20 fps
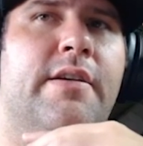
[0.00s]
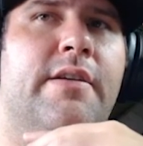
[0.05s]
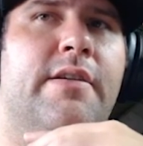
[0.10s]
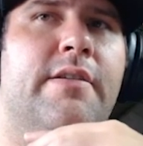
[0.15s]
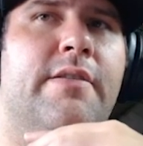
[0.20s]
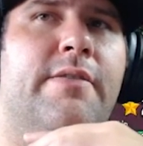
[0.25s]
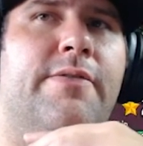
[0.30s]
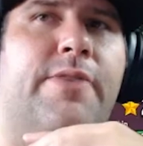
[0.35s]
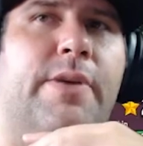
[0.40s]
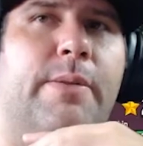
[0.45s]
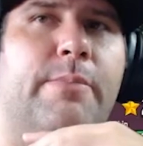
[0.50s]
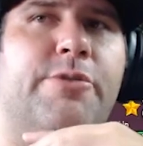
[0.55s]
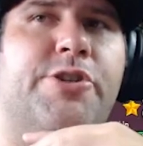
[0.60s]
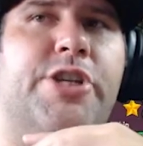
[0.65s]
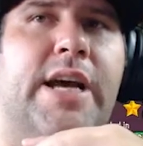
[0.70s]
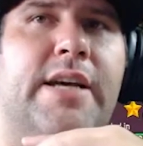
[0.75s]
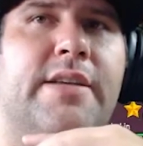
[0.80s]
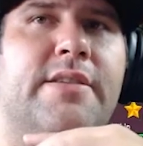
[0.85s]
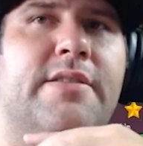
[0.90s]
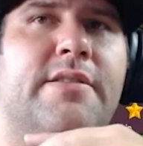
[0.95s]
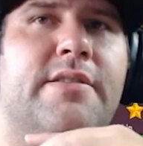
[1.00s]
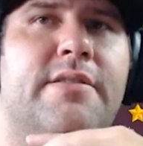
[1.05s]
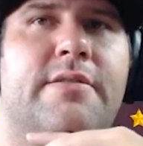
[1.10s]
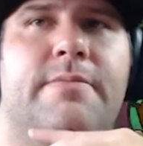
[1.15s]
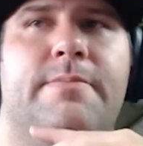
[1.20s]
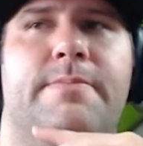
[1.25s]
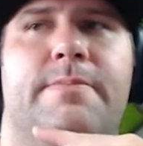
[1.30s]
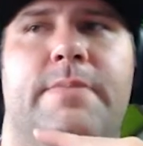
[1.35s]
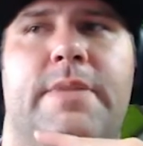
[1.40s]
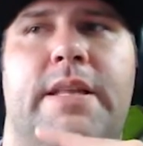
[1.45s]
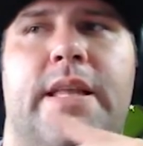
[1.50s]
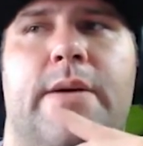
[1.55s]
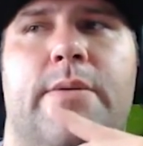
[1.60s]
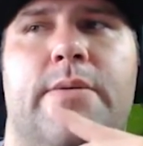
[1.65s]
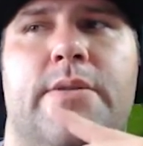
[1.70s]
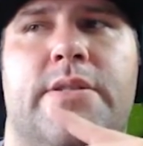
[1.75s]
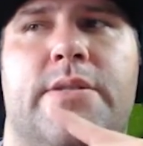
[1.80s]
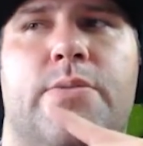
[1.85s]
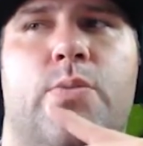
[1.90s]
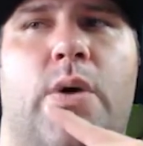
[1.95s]
from chests, and that
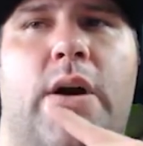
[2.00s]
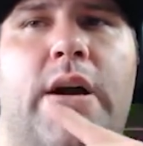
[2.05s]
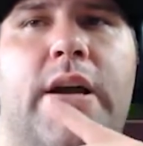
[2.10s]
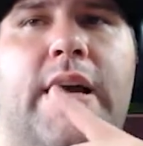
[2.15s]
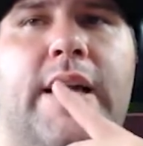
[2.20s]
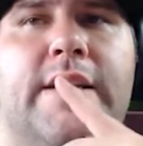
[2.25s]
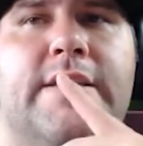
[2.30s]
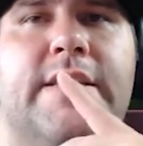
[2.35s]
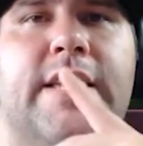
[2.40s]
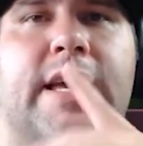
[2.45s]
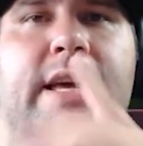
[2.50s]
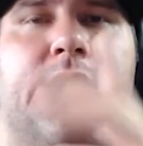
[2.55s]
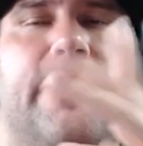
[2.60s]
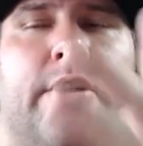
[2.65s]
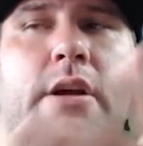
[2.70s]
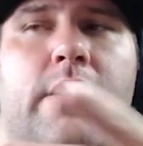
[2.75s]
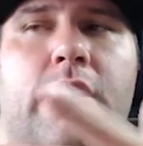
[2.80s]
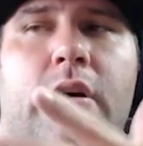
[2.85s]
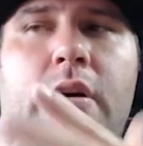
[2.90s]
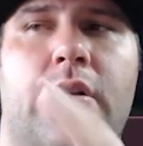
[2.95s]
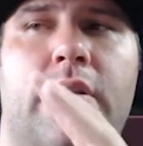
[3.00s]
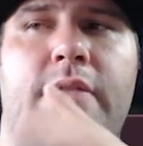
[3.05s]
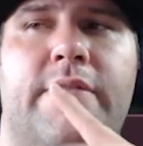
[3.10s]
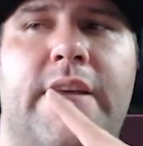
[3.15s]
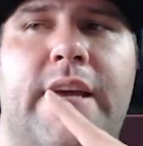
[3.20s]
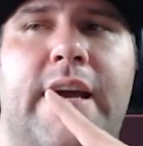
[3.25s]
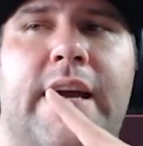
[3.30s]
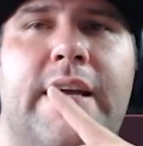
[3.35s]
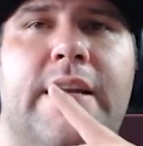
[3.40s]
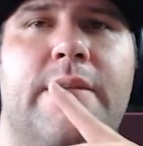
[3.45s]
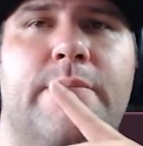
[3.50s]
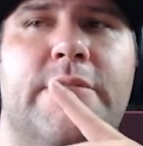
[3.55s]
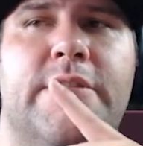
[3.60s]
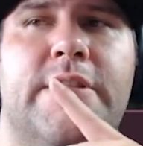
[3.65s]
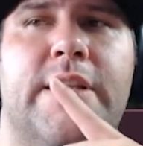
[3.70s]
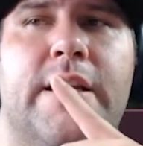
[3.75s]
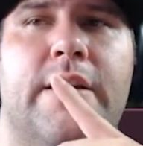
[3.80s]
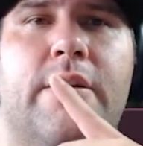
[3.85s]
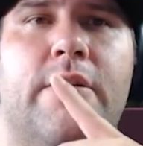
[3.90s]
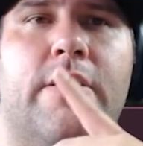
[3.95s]
was why I said not all of the items
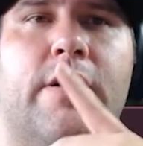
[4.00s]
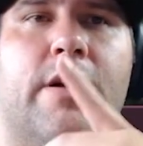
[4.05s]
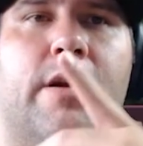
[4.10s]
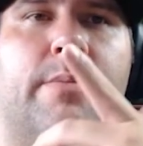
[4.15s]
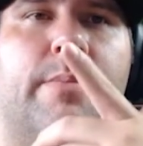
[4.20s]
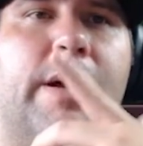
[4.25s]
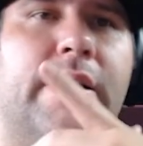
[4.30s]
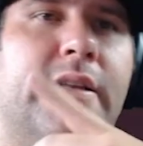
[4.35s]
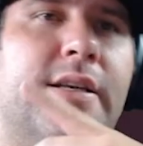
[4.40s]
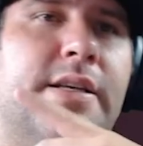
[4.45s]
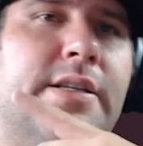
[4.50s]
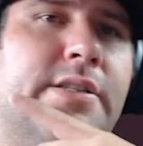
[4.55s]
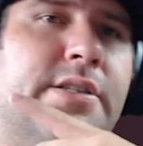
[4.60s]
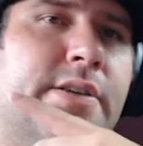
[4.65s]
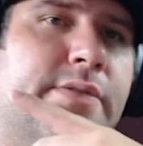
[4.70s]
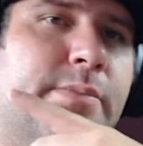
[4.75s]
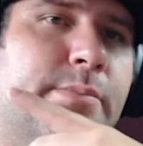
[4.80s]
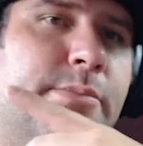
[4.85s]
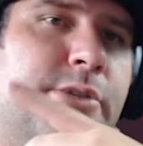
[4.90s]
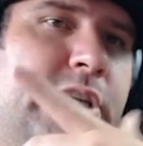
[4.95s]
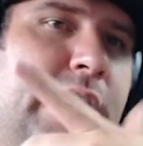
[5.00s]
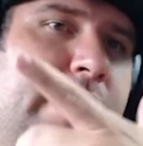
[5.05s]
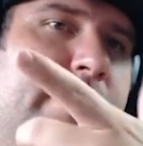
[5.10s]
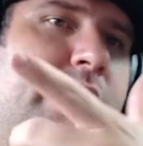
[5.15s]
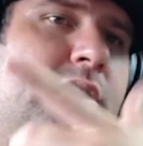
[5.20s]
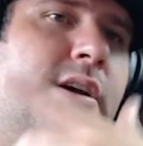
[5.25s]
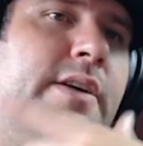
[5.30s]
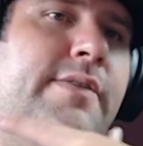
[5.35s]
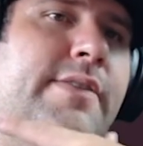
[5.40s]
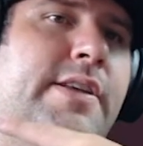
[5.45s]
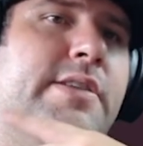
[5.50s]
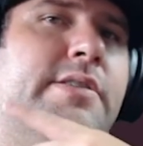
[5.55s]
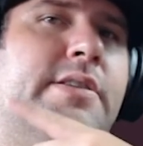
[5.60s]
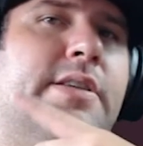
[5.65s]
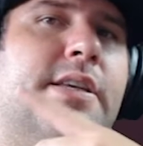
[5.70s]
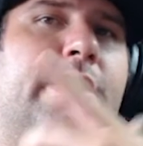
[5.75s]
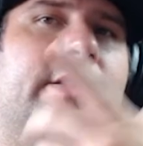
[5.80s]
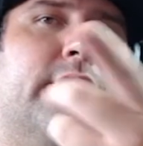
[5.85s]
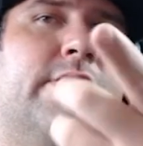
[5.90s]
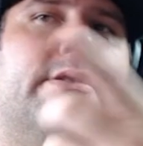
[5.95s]
that are on my list are from chest.
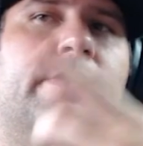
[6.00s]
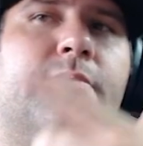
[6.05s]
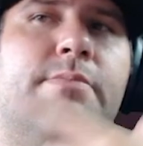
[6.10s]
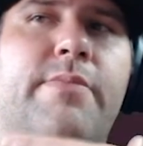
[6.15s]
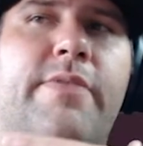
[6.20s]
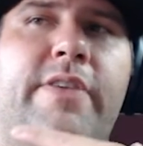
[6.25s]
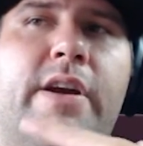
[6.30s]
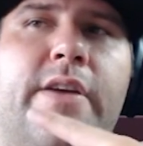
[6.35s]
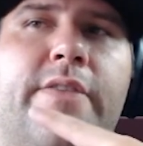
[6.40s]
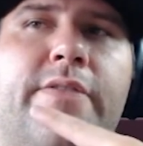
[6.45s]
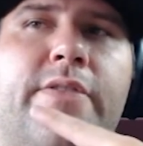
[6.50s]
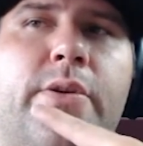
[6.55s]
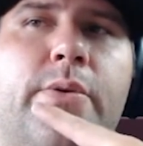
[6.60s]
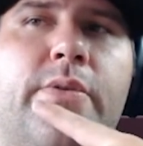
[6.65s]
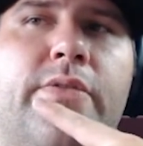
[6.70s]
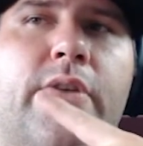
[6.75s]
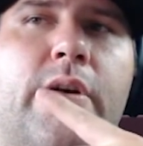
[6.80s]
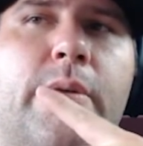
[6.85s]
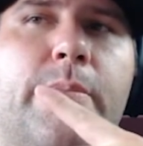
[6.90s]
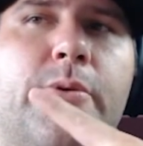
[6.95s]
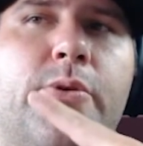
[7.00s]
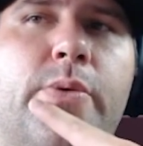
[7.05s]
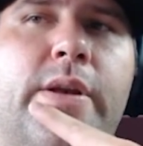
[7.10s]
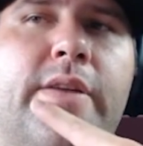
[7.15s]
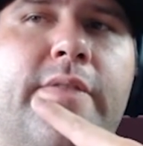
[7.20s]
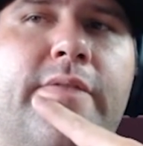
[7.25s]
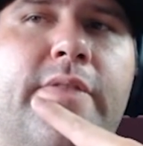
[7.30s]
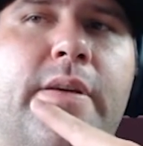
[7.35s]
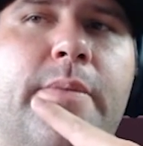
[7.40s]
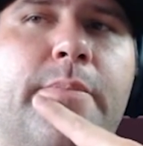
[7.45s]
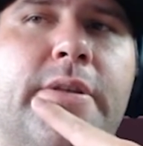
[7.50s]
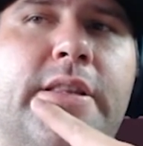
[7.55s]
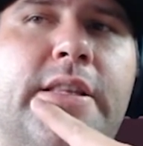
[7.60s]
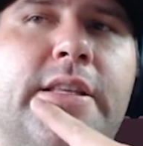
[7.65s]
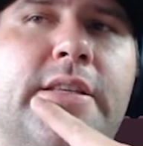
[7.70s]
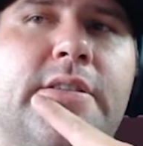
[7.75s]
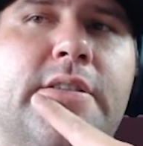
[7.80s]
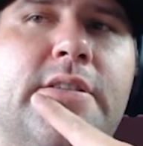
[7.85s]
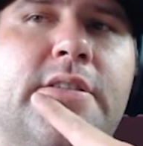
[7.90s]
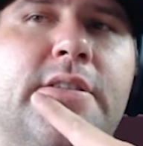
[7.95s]
Obviously there's very few and far between of them, but
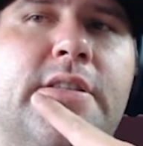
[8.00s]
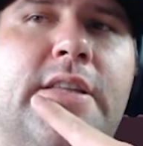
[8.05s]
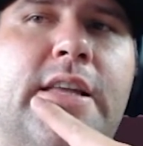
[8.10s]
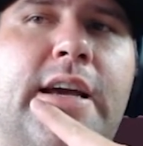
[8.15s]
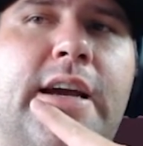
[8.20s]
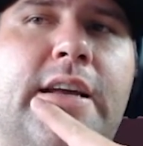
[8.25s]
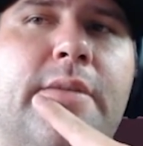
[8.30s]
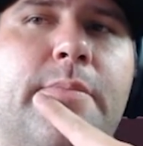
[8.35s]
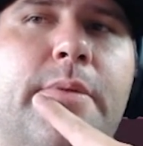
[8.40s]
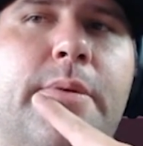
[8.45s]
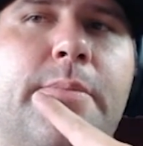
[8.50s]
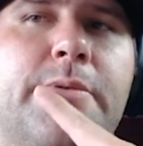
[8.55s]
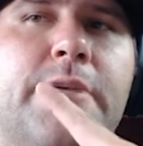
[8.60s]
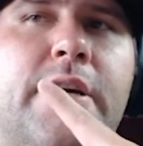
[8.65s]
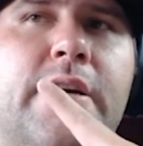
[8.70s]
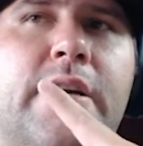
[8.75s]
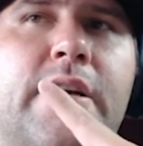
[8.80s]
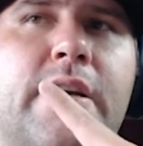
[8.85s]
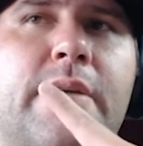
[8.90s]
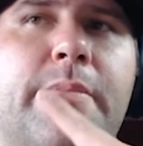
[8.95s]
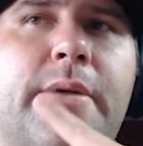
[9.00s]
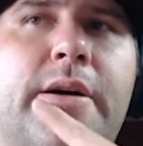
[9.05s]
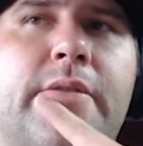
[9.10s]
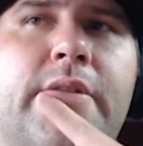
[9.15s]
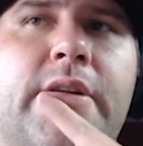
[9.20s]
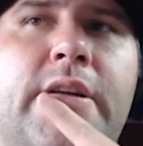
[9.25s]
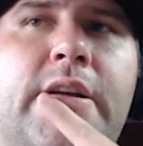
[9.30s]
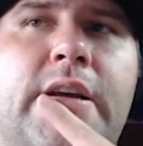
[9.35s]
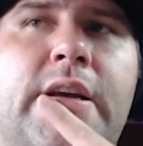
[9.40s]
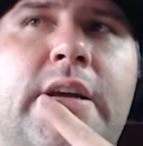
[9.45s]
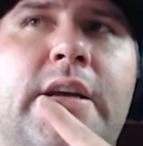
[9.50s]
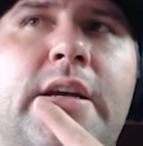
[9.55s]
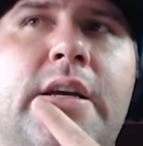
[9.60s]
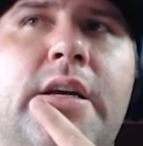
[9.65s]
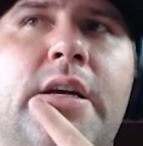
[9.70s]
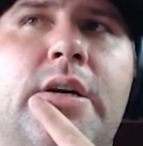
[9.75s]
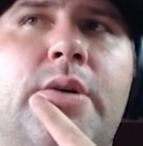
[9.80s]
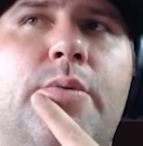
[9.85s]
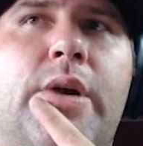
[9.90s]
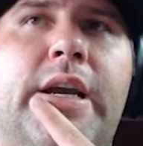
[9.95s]
this is the item I'm talking about
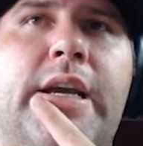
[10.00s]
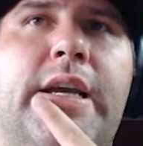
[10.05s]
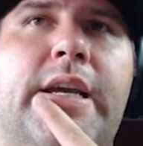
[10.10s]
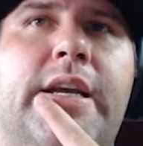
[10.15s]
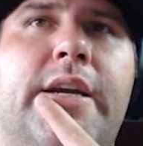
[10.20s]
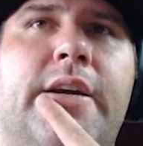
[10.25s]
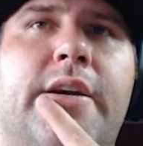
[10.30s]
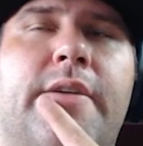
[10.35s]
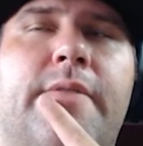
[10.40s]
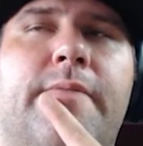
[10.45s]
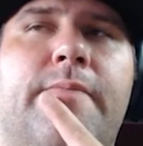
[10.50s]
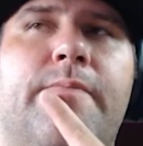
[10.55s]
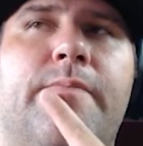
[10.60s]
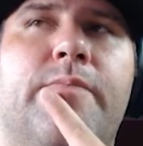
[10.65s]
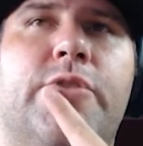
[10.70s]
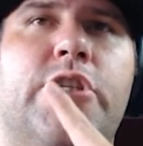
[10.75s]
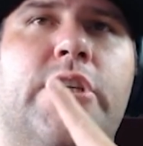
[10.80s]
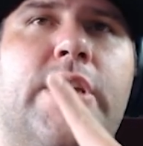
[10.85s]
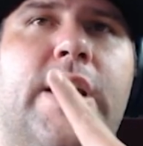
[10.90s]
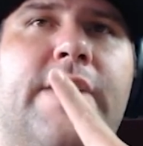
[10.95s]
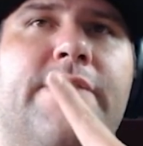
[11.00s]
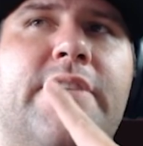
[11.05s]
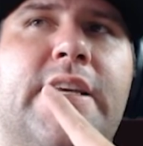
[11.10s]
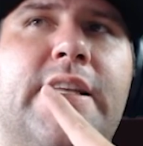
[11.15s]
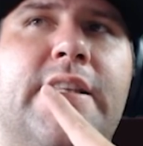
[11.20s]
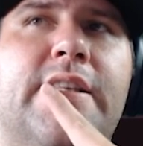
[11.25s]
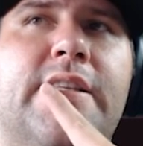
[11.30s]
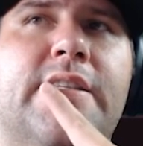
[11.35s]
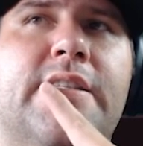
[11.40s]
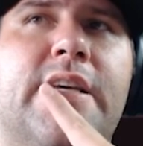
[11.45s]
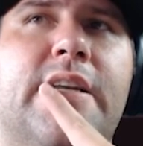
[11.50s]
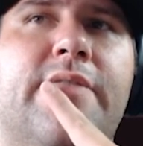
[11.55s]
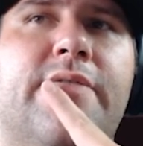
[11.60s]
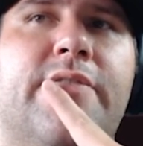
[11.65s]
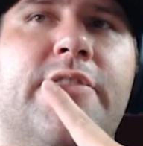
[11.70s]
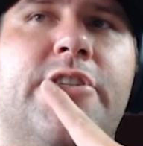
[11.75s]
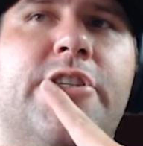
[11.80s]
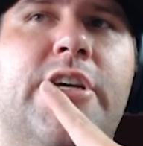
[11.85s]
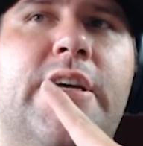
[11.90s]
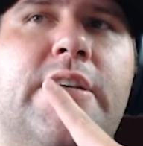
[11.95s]
right here. So you have to get this out of a
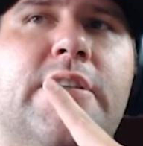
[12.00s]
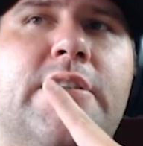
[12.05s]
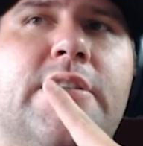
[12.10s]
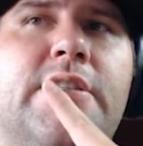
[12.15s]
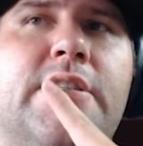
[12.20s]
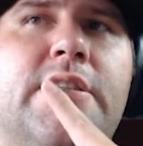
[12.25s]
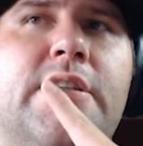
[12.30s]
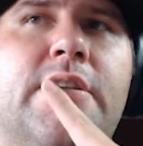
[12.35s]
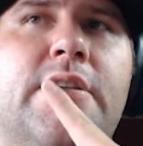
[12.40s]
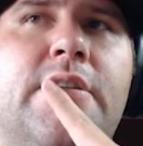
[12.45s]
chest,